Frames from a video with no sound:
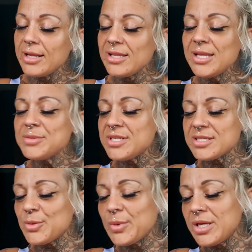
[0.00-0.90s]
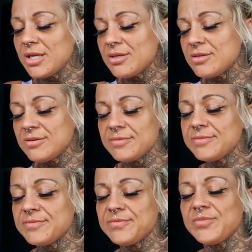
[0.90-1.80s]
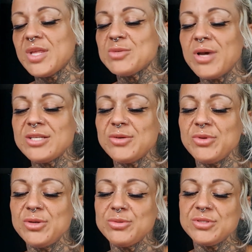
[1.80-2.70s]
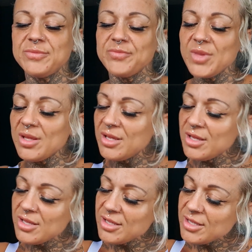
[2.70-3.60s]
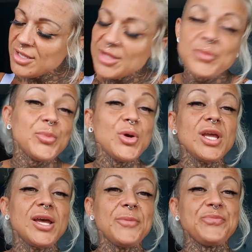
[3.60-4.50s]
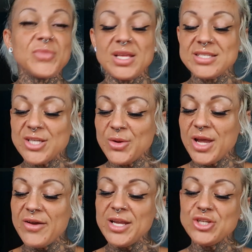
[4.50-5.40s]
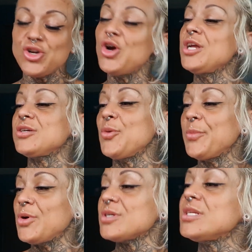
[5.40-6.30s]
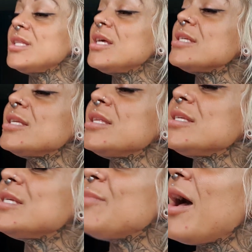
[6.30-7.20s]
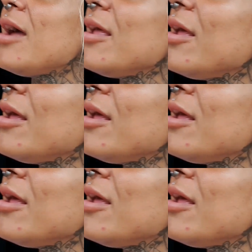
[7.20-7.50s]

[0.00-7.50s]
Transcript: Lipsticks are weird. That's why I don't use them. But yeah, so yeah, I enjoyed unboxing this, and this is my